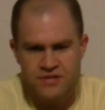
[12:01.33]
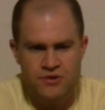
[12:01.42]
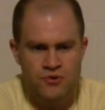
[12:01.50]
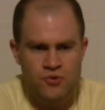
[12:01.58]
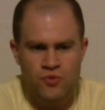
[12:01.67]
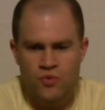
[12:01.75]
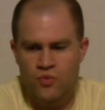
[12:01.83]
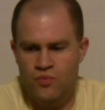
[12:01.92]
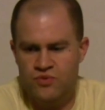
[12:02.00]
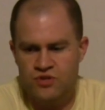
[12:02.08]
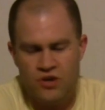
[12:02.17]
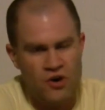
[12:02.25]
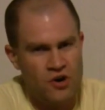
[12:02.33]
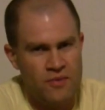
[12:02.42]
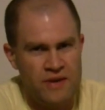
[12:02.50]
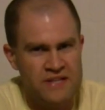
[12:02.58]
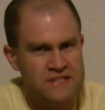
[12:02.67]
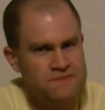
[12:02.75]
to
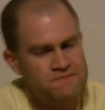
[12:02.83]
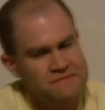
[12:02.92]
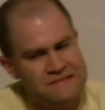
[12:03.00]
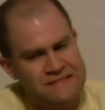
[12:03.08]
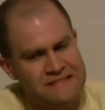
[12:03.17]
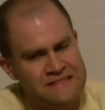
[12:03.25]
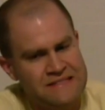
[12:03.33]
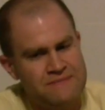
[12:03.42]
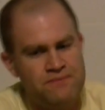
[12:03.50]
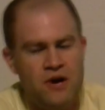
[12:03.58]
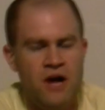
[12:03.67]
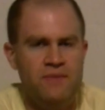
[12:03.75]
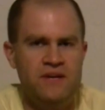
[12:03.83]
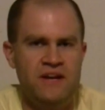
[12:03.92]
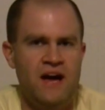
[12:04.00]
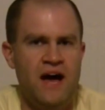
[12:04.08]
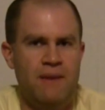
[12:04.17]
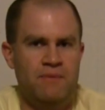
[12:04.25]
tournaments? Probably
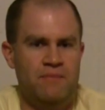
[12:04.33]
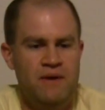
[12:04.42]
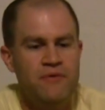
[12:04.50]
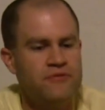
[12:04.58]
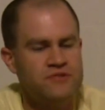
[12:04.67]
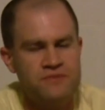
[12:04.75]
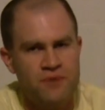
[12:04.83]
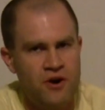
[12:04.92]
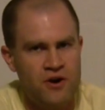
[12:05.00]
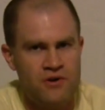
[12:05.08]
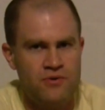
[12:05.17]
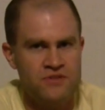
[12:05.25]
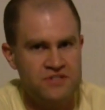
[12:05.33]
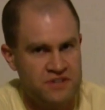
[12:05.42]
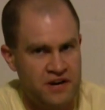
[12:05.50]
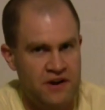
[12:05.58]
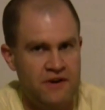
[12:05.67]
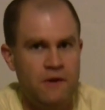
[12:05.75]
not, but maybe for some hardcore
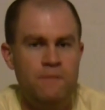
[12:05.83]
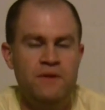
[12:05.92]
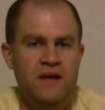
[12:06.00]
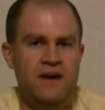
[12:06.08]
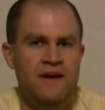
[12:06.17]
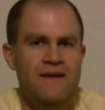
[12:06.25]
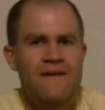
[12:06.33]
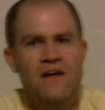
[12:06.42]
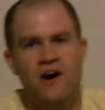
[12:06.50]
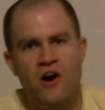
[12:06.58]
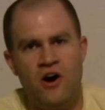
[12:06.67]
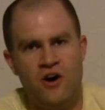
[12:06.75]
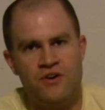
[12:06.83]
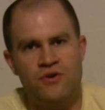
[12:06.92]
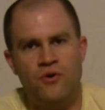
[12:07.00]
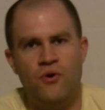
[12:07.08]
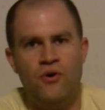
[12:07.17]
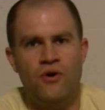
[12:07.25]
scenario play,
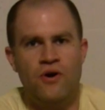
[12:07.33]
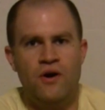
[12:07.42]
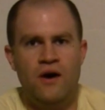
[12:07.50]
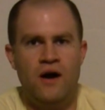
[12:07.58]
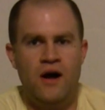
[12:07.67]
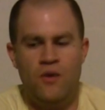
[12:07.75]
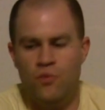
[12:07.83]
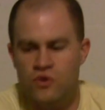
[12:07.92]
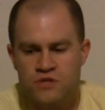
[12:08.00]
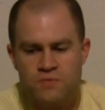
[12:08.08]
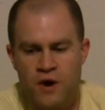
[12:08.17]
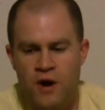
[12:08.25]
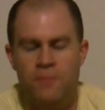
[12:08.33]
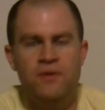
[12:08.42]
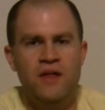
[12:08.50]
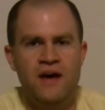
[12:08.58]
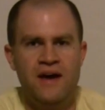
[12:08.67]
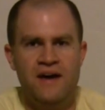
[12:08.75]
hardcore woods ball
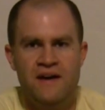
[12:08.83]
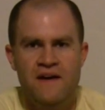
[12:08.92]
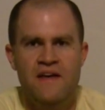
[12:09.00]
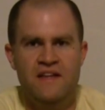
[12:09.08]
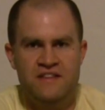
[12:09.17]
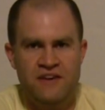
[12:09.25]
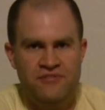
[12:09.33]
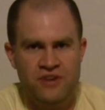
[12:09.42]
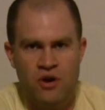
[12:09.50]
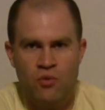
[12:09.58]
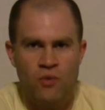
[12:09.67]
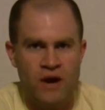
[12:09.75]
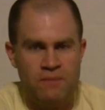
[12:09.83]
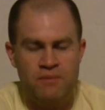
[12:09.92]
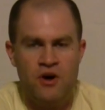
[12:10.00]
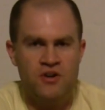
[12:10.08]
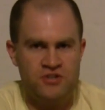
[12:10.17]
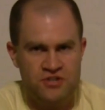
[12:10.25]
play, definitely a rec
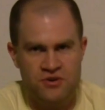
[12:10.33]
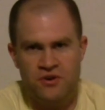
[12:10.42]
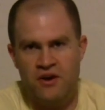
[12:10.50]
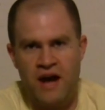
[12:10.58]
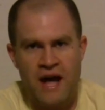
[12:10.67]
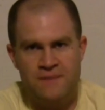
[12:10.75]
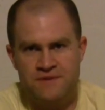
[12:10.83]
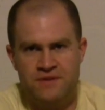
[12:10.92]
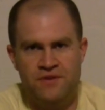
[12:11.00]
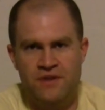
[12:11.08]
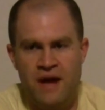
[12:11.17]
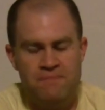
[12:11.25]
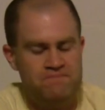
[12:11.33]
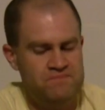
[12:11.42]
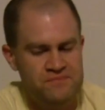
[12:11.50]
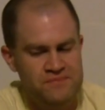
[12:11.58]
ball shooter, absolutely. I